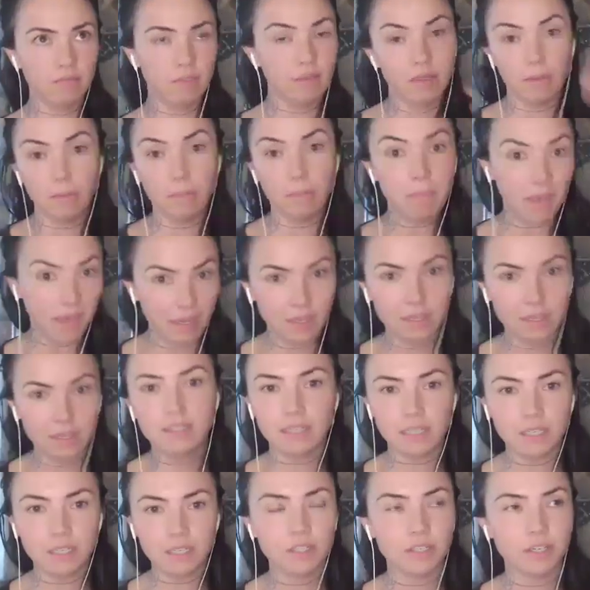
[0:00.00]
the main
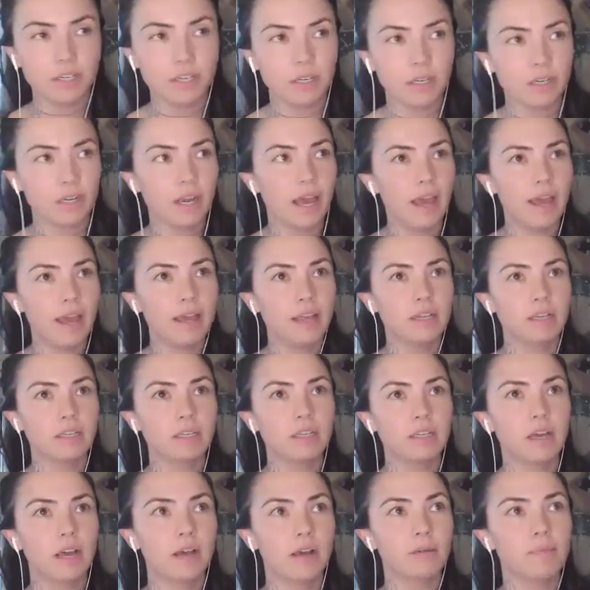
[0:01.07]
teacher, and
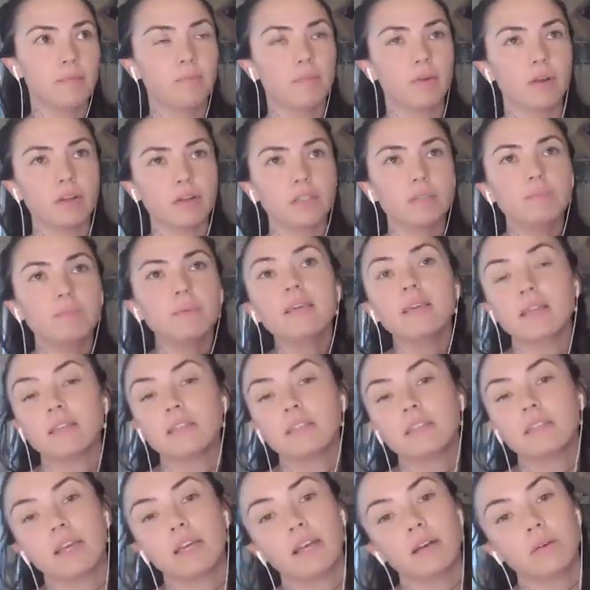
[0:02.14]
her speaking
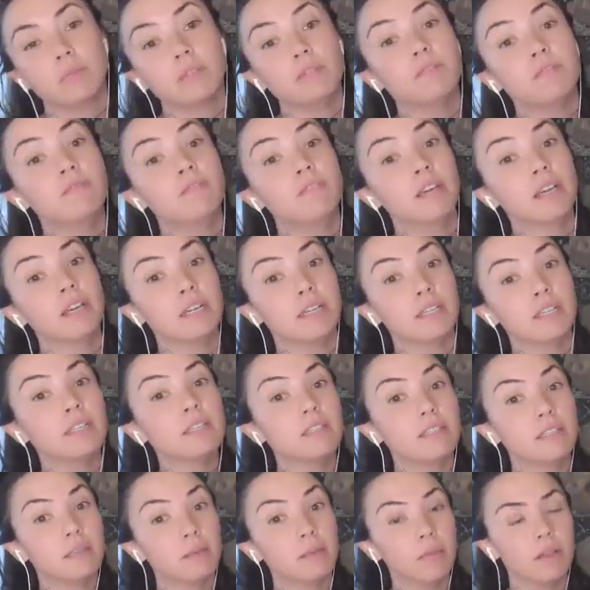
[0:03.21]
style was very
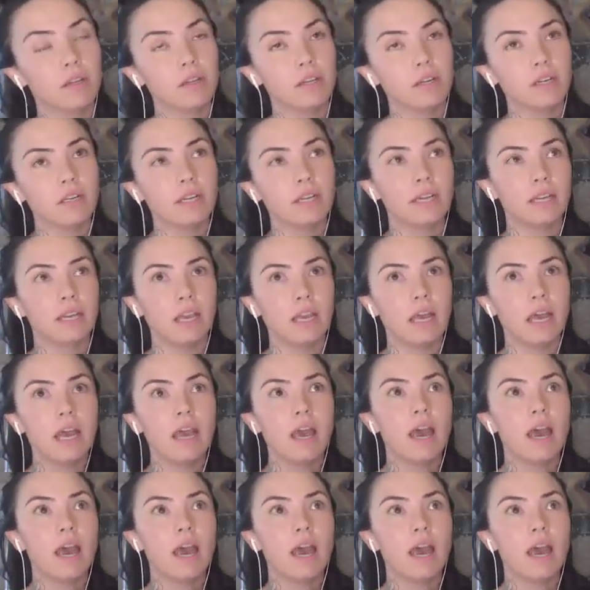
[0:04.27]
similar. And